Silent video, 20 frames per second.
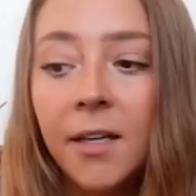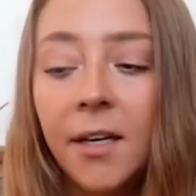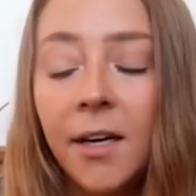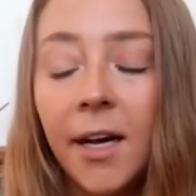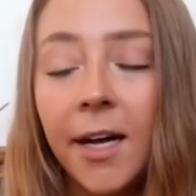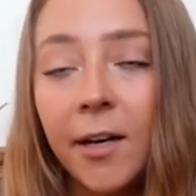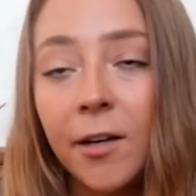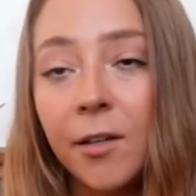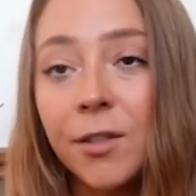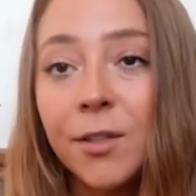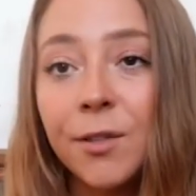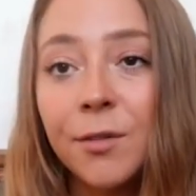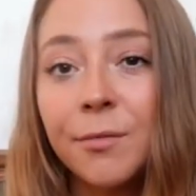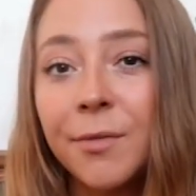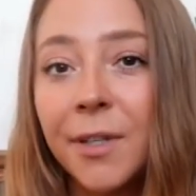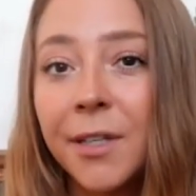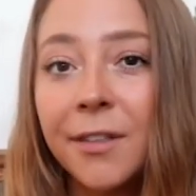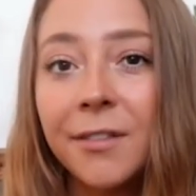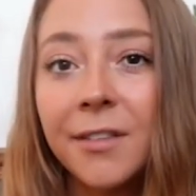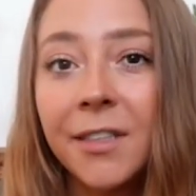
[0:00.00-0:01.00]
I also
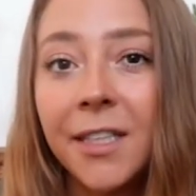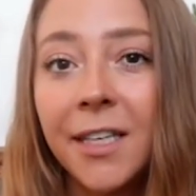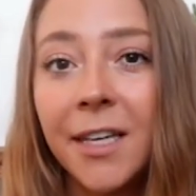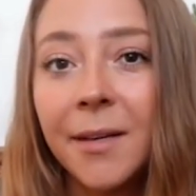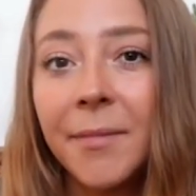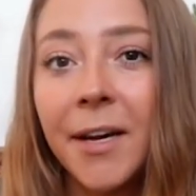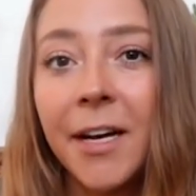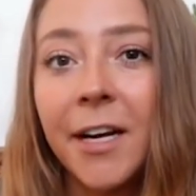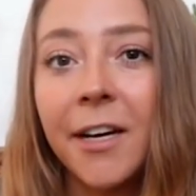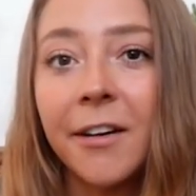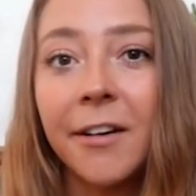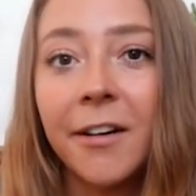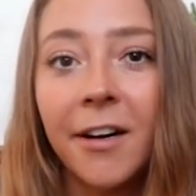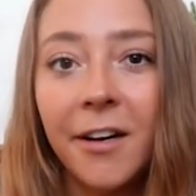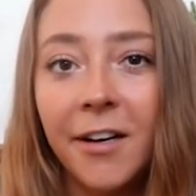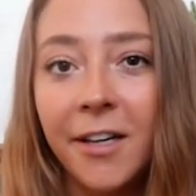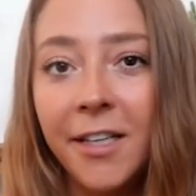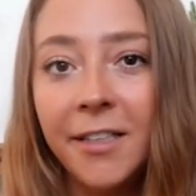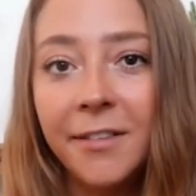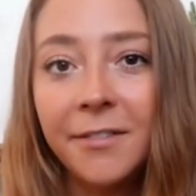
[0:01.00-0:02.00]
rarely get my hair
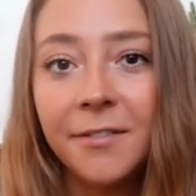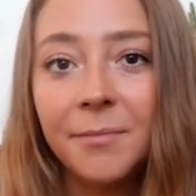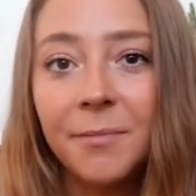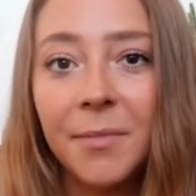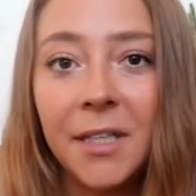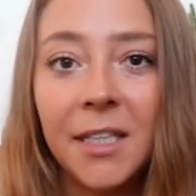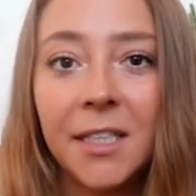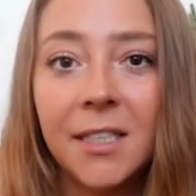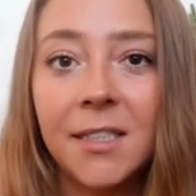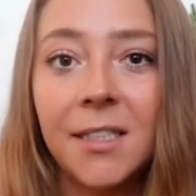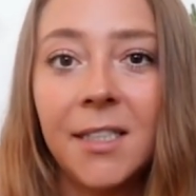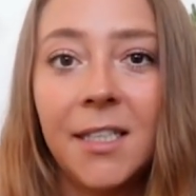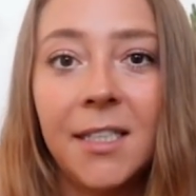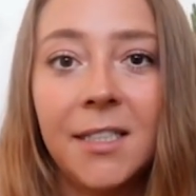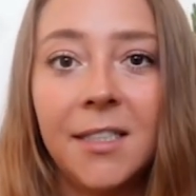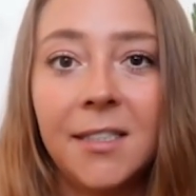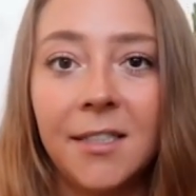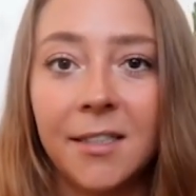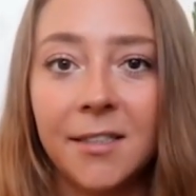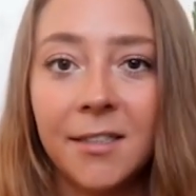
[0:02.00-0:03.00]
cut because
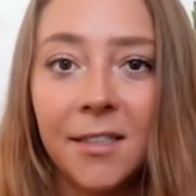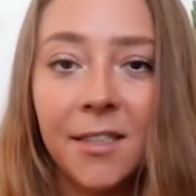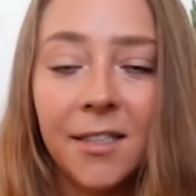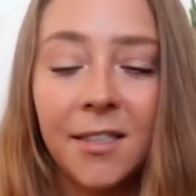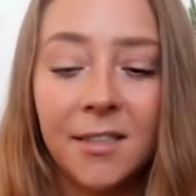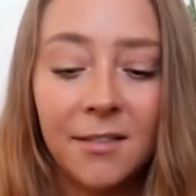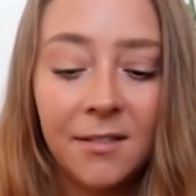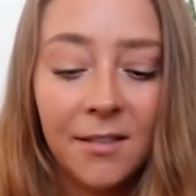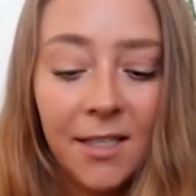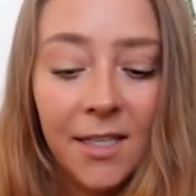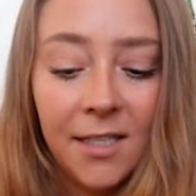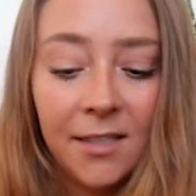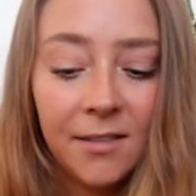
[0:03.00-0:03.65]
it doesn't